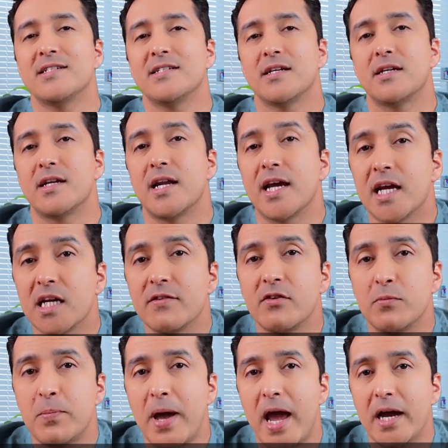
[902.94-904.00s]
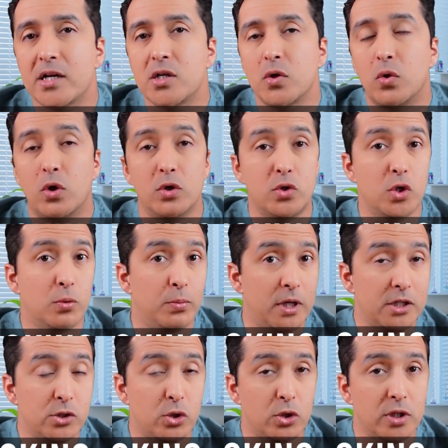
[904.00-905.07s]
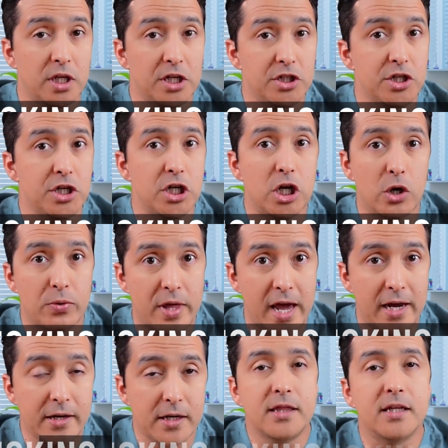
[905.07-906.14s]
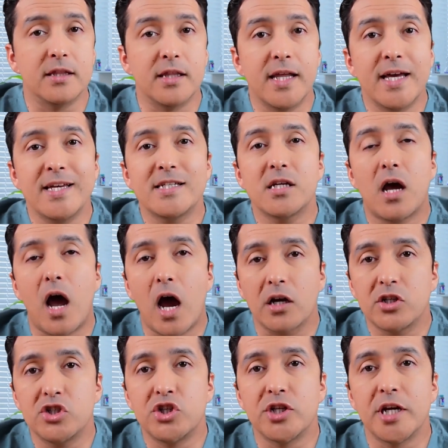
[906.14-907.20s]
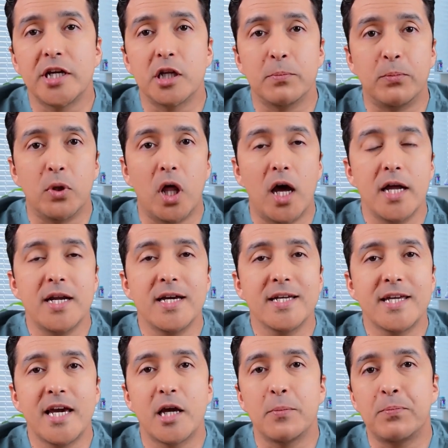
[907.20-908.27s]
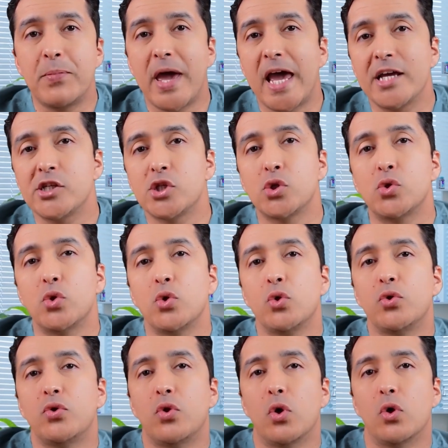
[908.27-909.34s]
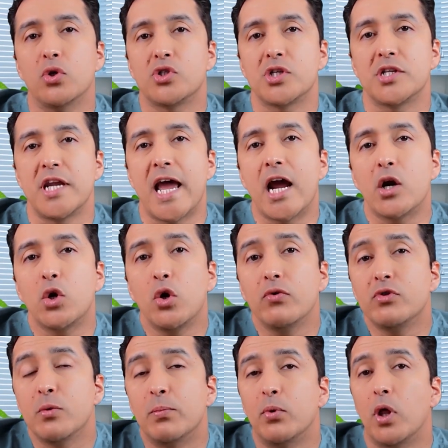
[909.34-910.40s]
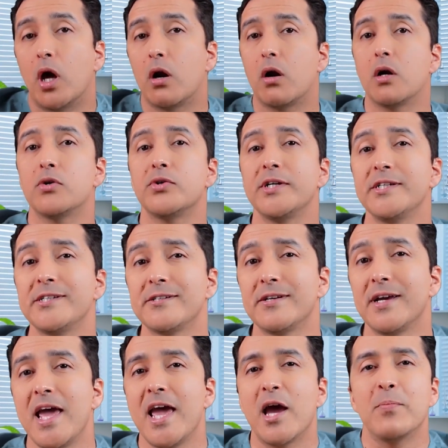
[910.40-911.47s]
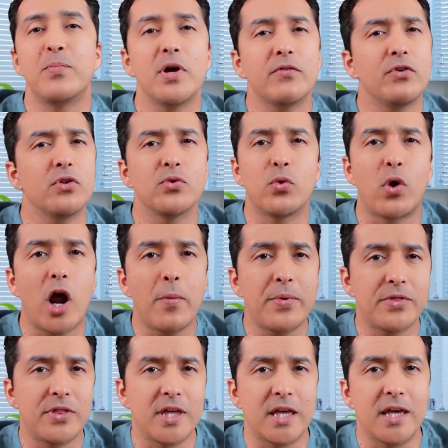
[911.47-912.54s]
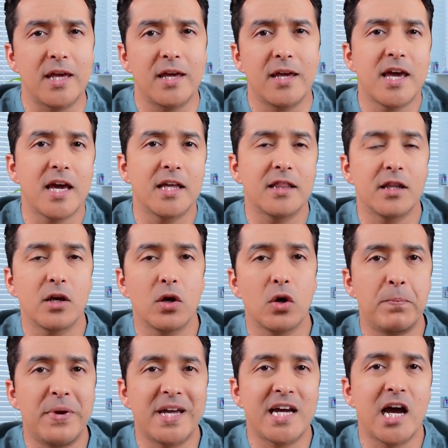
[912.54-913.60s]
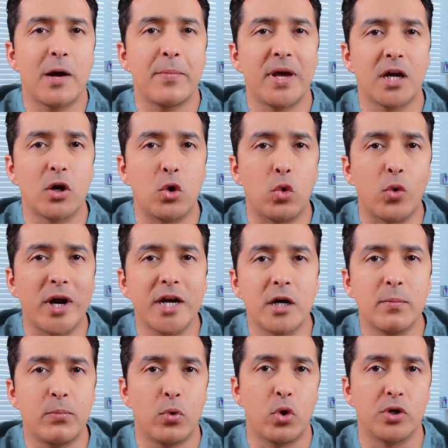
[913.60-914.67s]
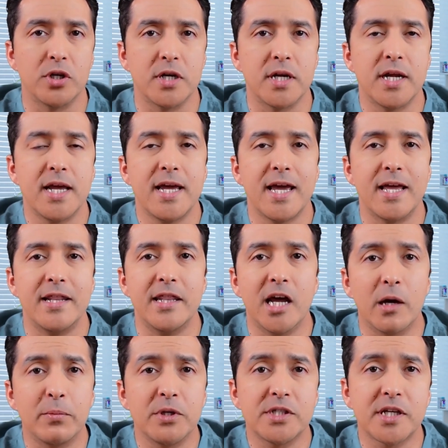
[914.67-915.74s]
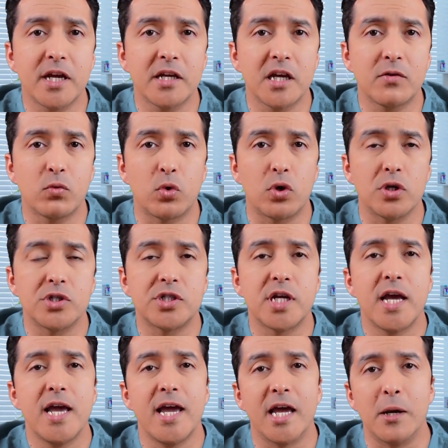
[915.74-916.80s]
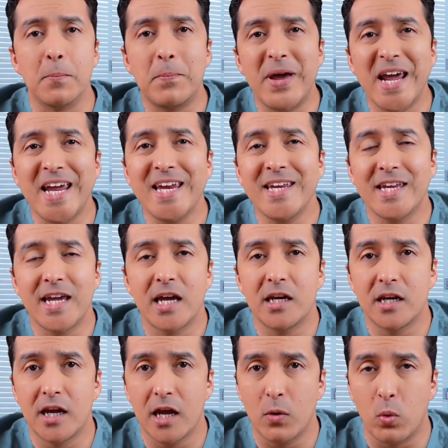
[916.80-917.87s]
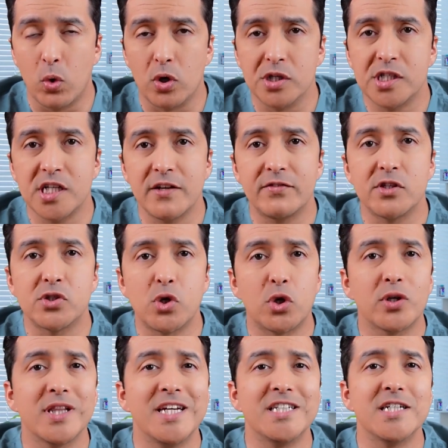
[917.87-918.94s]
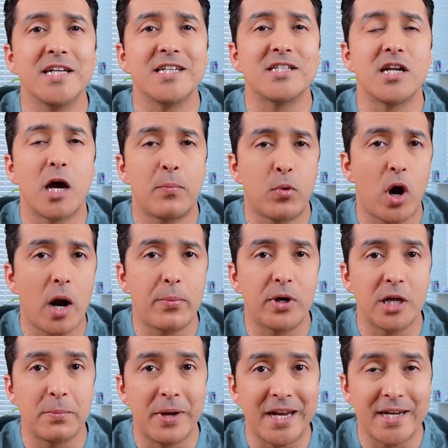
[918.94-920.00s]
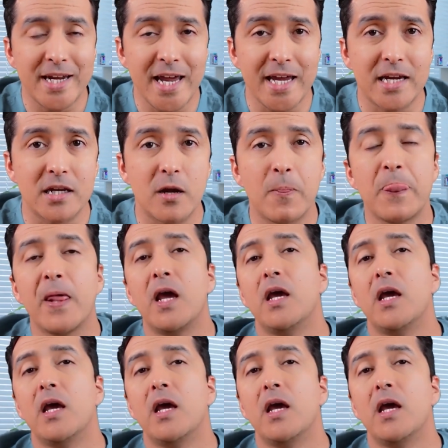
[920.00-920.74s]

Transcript: has a negative impact on your blood circulation. You know that. The less oxygenated blood can pass through those narrowed blood arteries, and peripheral neuropathy can become a greater burden, and numbness can get worse, and pain can get worse if the circulation is not properly maintained.